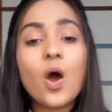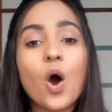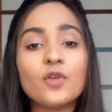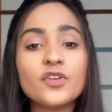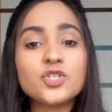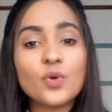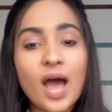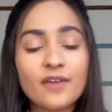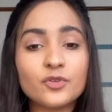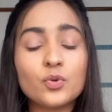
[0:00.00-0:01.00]
on which you
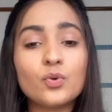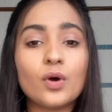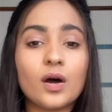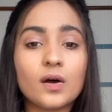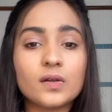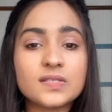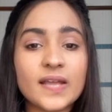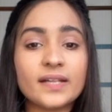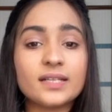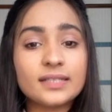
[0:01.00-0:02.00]
have to
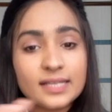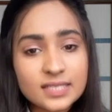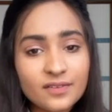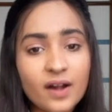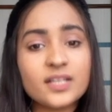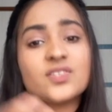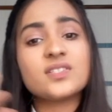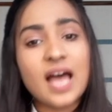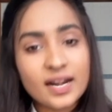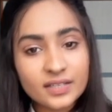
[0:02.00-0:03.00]
state the disadvantages
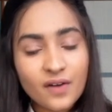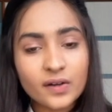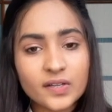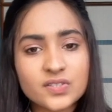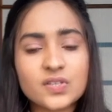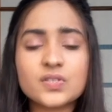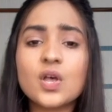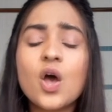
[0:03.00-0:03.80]
and advantages.